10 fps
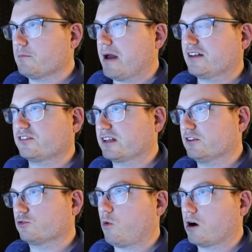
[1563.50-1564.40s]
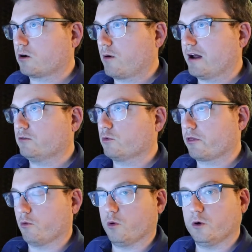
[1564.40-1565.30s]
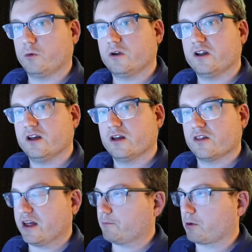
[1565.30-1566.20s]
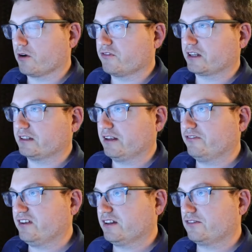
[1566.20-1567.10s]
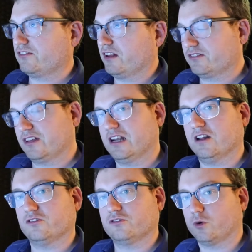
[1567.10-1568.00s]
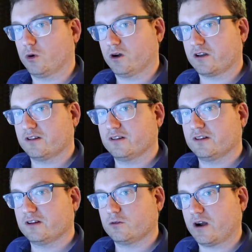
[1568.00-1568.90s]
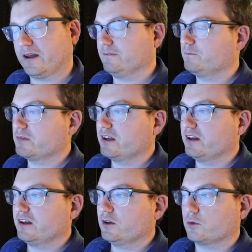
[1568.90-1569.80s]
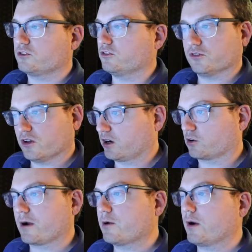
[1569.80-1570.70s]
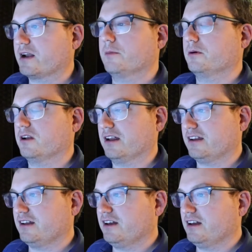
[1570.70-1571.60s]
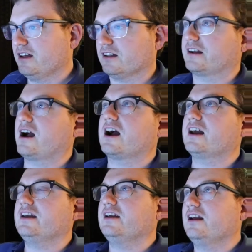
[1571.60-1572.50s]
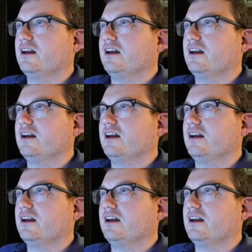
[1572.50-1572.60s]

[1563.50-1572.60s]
masochists walk around with a wound that perfectly fits a sadist's sword, right? Which is a great way to put it. Like, I